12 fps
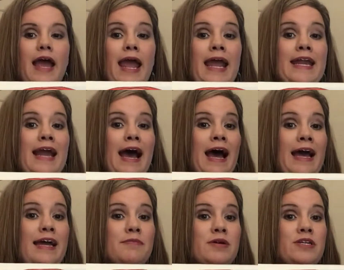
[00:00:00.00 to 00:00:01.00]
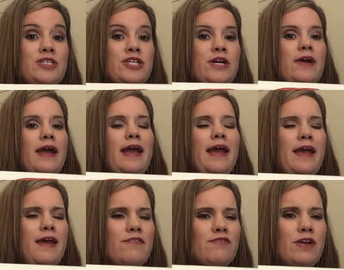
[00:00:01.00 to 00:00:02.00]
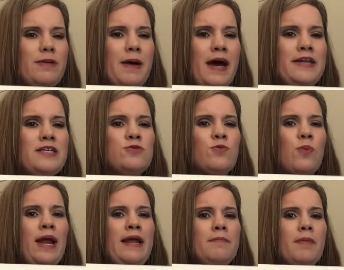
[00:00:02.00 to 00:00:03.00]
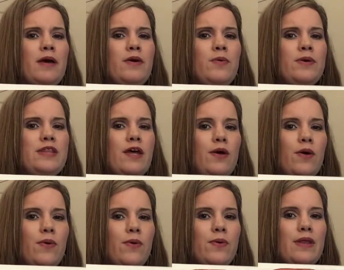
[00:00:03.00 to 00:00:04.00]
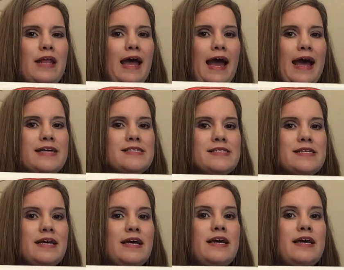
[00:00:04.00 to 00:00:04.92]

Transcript: And I am going to share everybody's rainbow with the whole class.